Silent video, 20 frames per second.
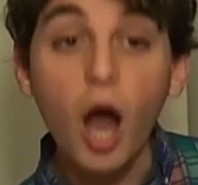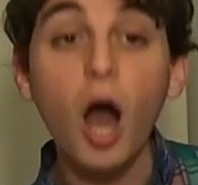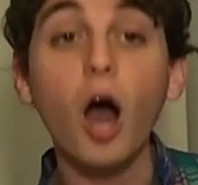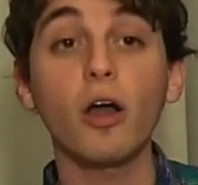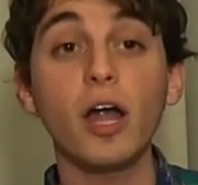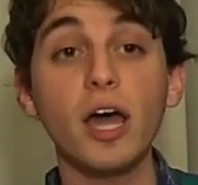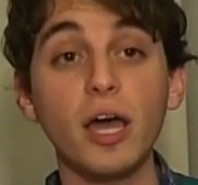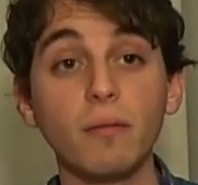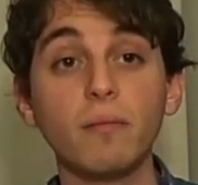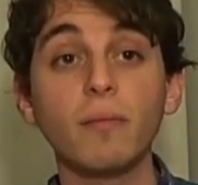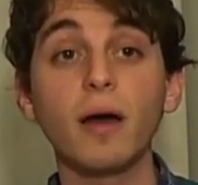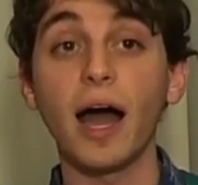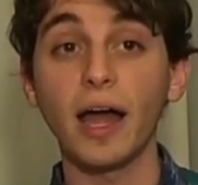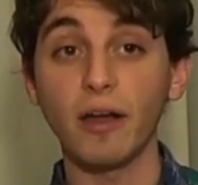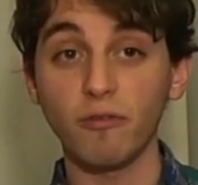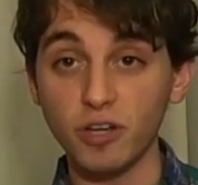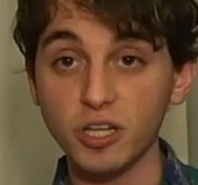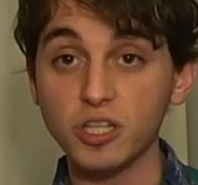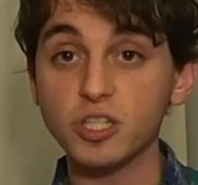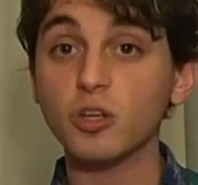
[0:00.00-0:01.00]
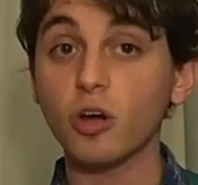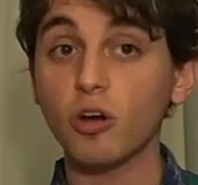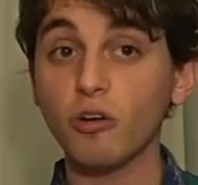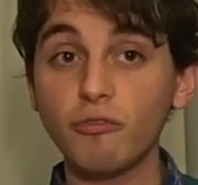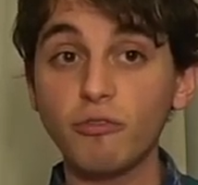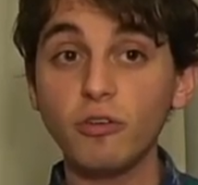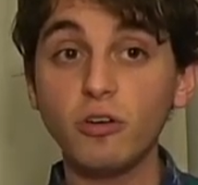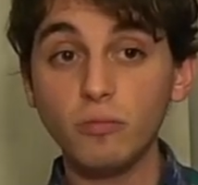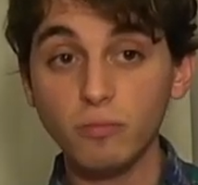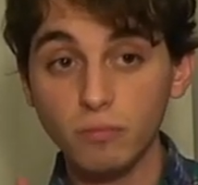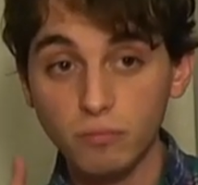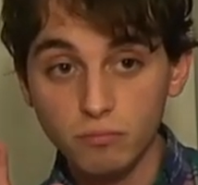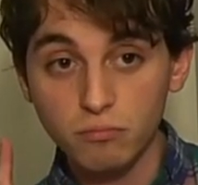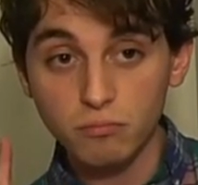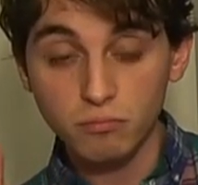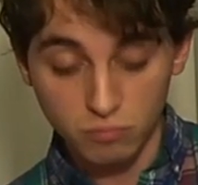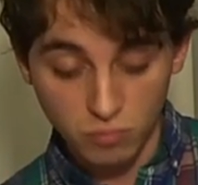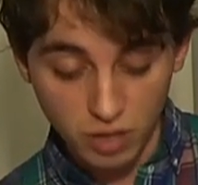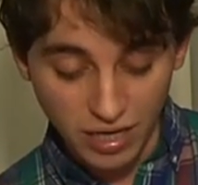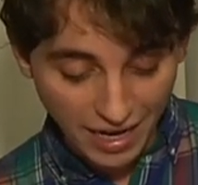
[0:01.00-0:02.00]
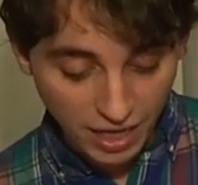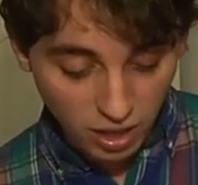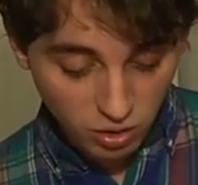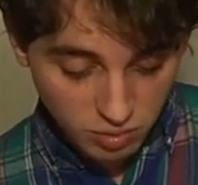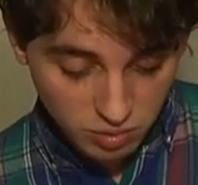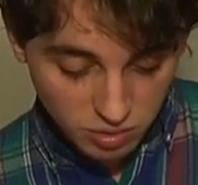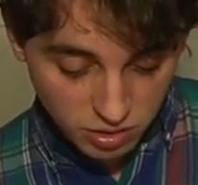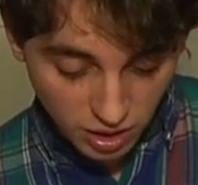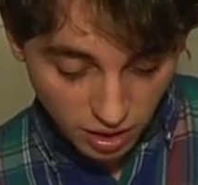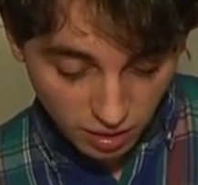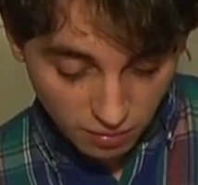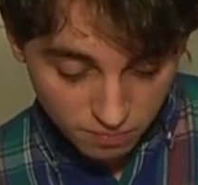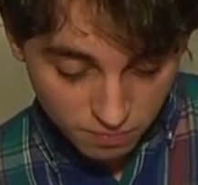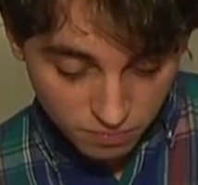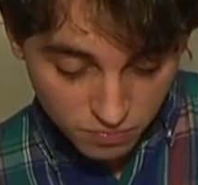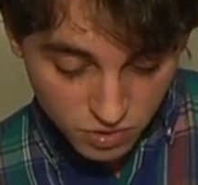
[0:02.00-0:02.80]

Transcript: All right, I read starfruit. and I agree with that.